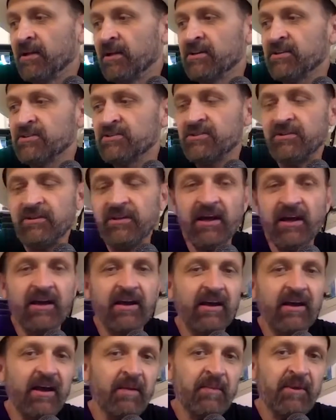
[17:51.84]
So
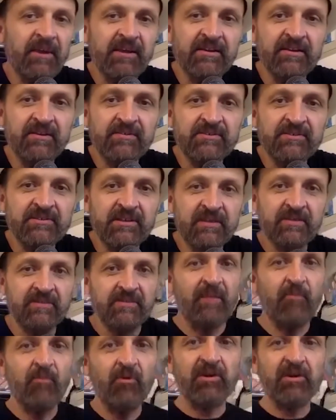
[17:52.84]
yeah, I mean, there's like,
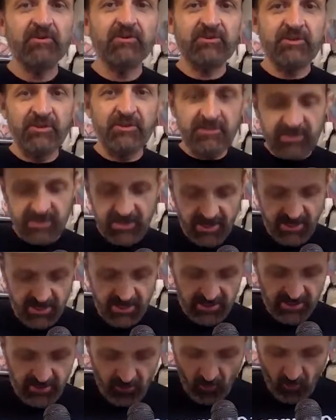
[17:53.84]
I'm wearing the shirt today.
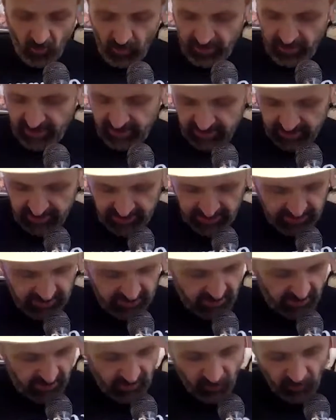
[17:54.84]
You got
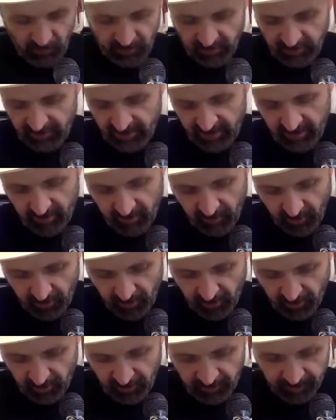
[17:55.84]
Waylon, Willie,
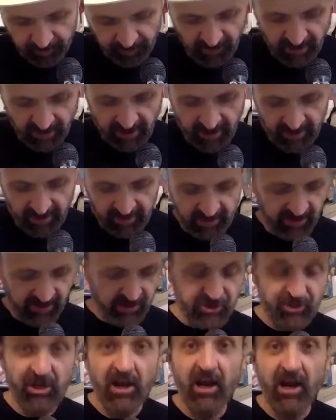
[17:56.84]
Merle, Hank,
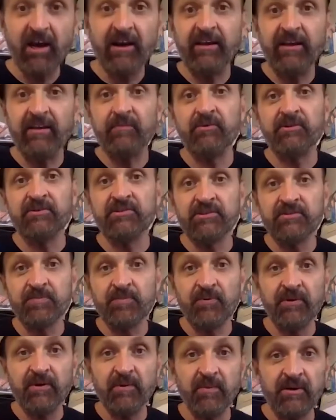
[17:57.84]
and Johnny, which is
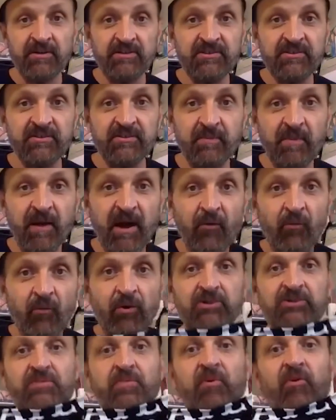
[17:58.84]
pretty much the Mount
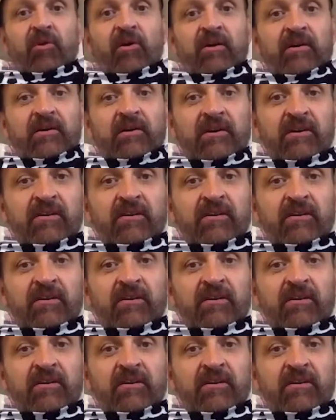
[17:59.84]
Rushmore of